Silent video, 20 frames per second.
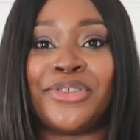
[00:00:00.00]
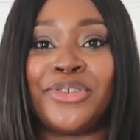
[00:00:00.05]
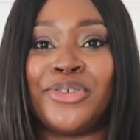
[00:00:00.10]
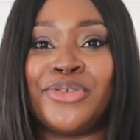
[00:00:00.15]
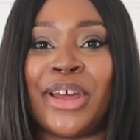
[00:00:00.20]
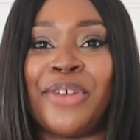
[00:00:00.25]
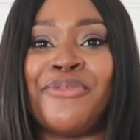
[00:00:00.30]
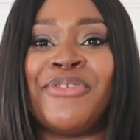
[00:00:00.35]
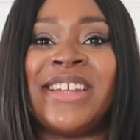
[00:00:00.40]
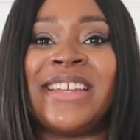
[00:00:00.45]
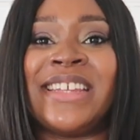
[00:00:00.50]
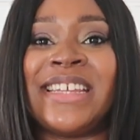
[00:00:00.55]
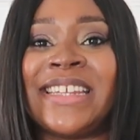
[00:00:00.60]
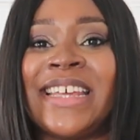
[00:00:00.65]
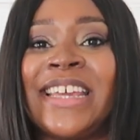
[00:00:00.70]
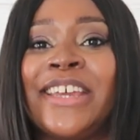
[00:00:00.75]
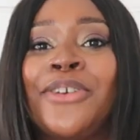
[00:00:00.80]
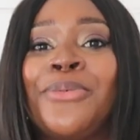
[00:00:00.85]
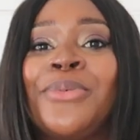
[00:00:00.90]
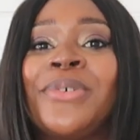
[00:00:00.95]
you don't really need
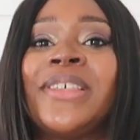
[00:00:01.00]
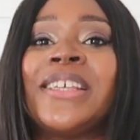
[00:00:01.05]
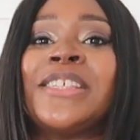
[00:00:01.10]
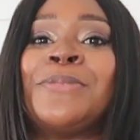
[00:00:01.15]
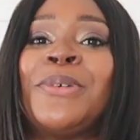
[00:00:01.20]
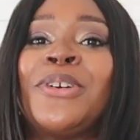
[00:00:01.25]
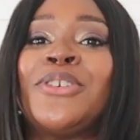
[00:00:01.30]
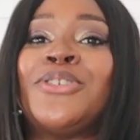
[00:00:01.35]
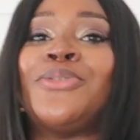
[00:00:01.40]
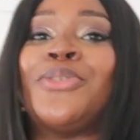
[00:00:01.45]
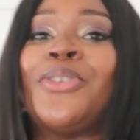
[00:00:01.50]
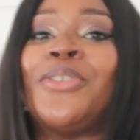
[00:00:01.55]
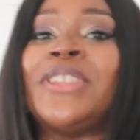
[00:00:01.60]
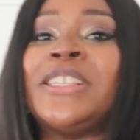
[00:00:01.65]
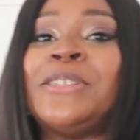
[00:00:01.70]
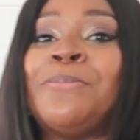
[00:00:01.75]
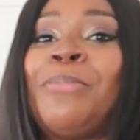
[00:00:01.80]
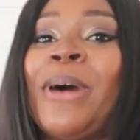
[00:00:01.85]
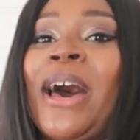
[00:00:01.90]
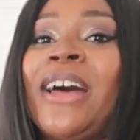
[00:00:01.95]
a heel with this because you've got
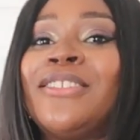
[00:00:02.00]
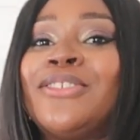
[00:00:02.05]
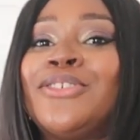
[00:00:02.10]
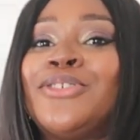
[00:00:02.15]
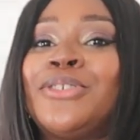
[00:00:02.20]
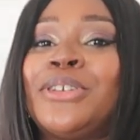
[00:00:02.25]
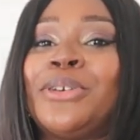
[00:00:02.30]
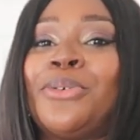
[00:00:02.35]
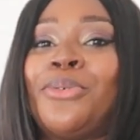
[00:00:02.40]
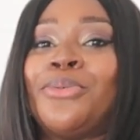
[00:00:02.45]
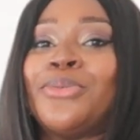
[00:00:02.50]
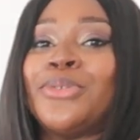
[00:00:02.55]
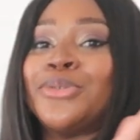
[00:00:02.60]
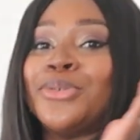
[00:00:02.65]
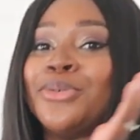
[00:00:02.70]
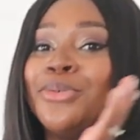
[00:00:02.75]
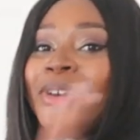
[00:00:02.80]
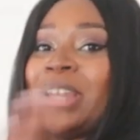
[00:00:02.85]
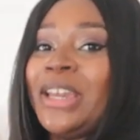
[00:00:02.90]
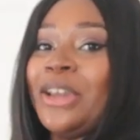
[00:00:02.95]
these buttons doing all the
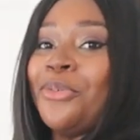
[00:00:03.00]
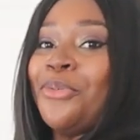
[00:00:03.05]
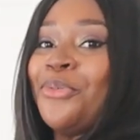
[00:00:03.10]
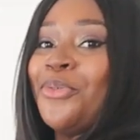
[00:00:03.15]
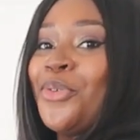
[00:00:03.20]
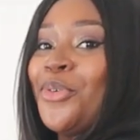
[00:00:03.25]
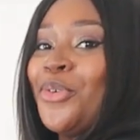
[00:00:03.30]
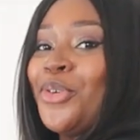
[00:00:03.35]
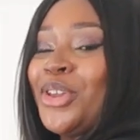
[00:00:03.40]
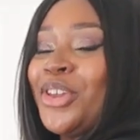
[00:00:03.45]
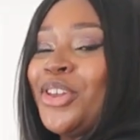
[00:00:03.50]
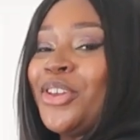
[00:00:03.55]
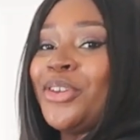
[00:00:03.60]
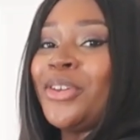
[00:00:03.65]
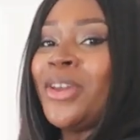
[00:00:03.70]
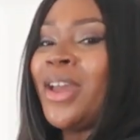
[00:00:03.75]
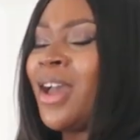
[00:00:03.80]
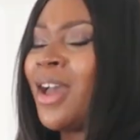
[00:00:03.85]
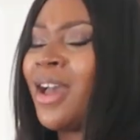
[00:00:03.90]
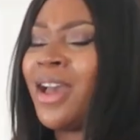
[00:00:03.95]
talking for
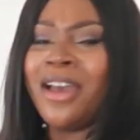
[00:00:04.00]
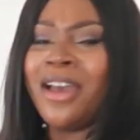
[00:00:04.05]
you.